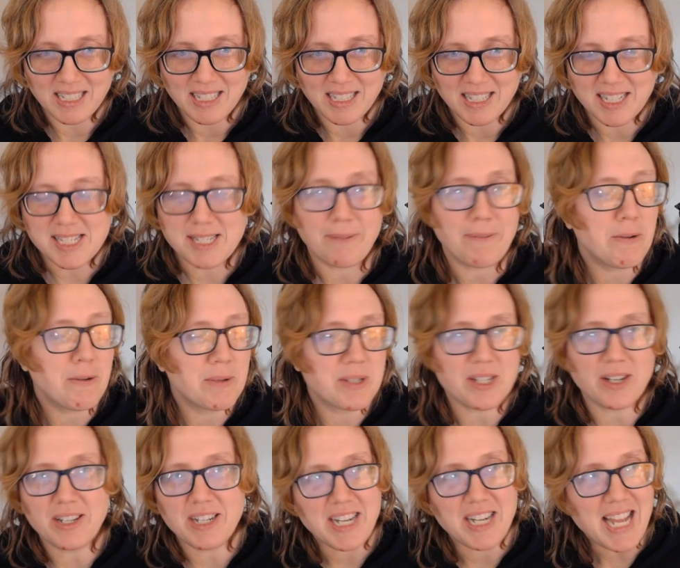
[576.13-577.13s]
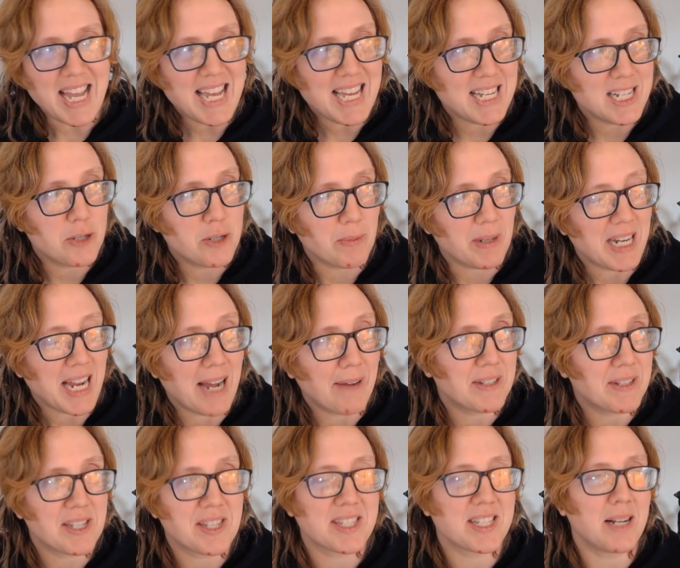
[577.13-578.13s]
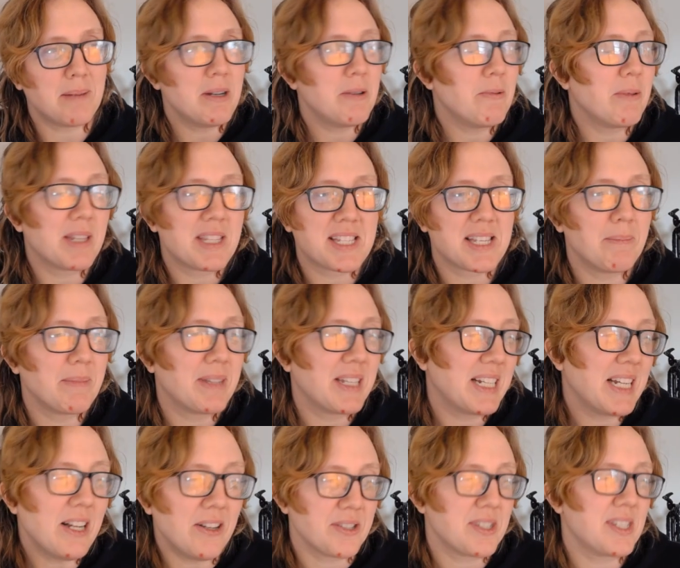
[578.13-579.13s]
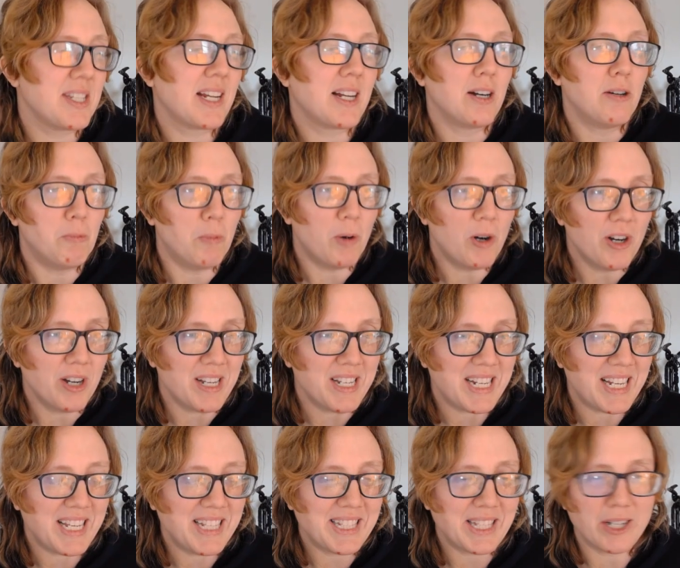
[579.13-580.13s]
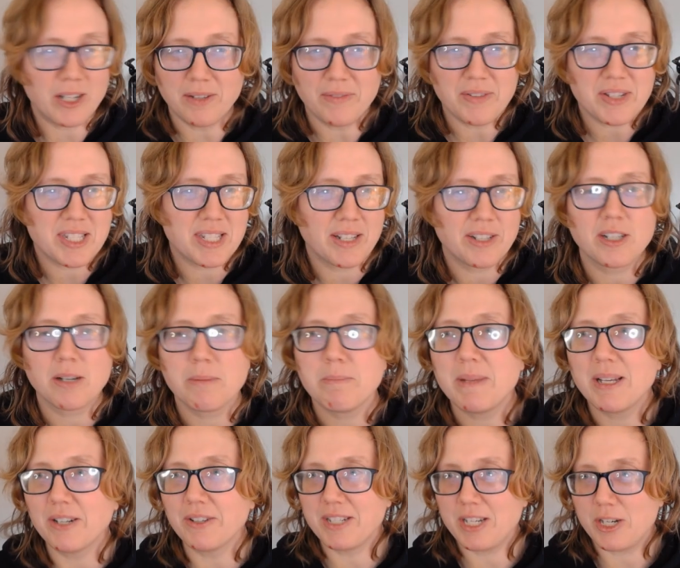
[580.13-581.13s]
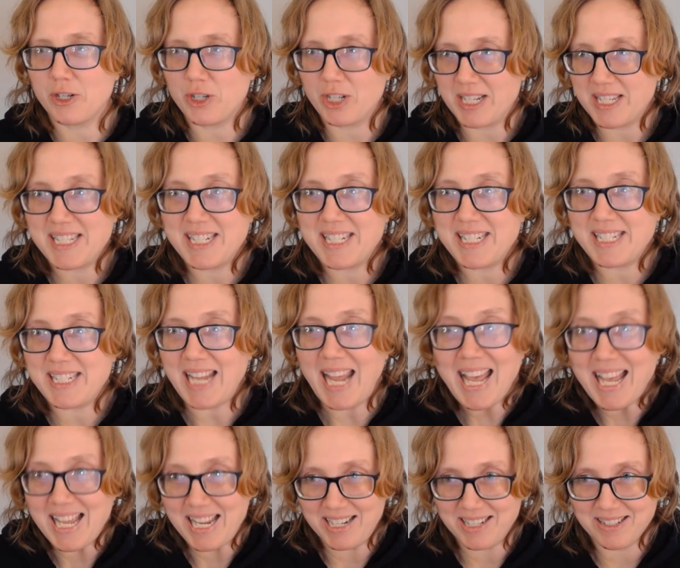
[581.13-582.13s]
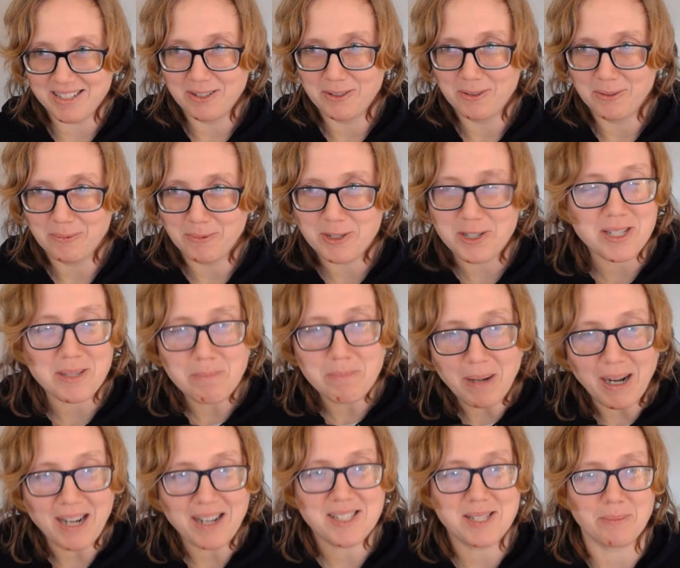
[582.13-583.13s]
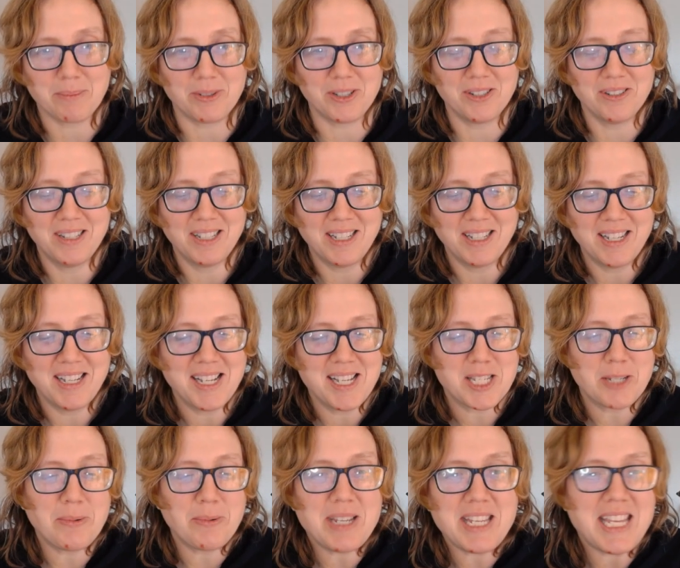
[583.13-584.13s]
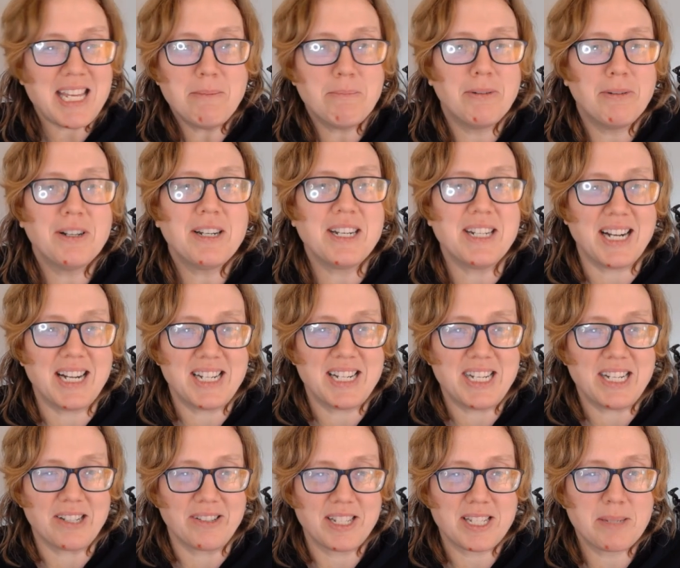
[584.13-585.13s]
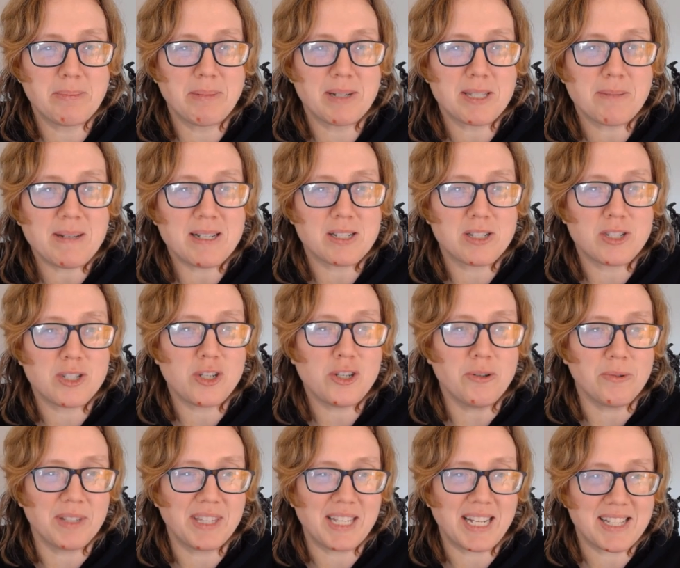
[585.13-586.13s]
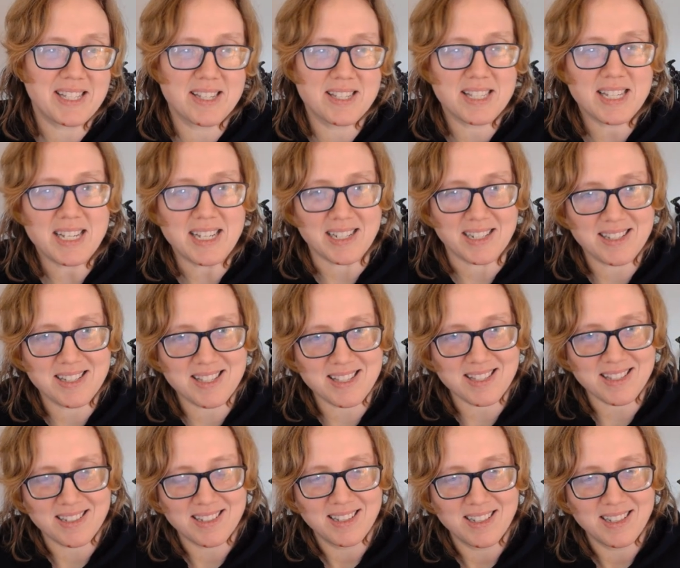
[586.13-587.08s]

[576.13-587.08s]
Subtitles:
Because if it was on an edge, we'd have to sum it with something else, like a 1, and then all of a sudden our middle digit is 10. Which is impossible. So we can't put a 9 here. This must be a 2, and that's a 6.